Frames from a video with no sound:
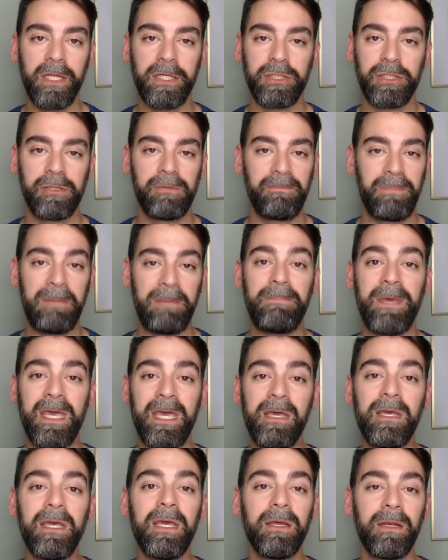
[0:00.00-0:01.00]
They shouldn't be
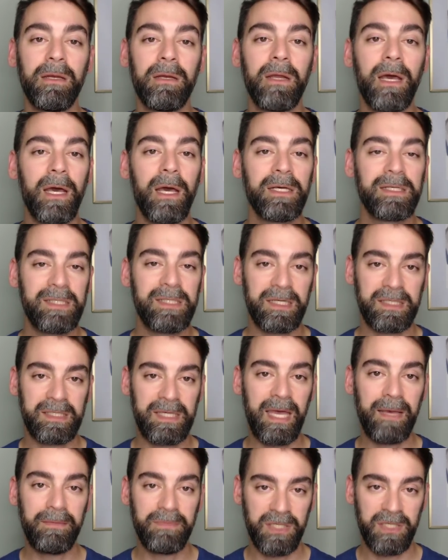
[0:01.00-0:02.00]
peaking 6
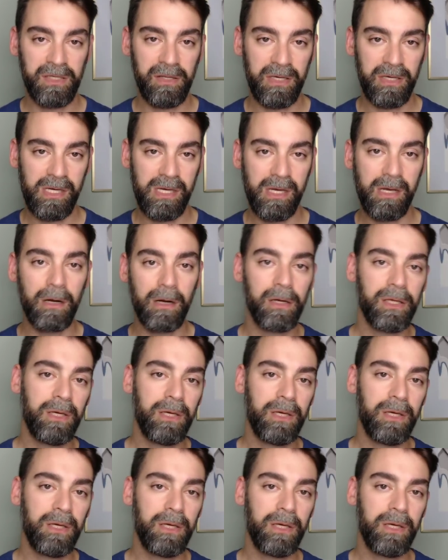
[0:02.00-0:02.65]
games into the year.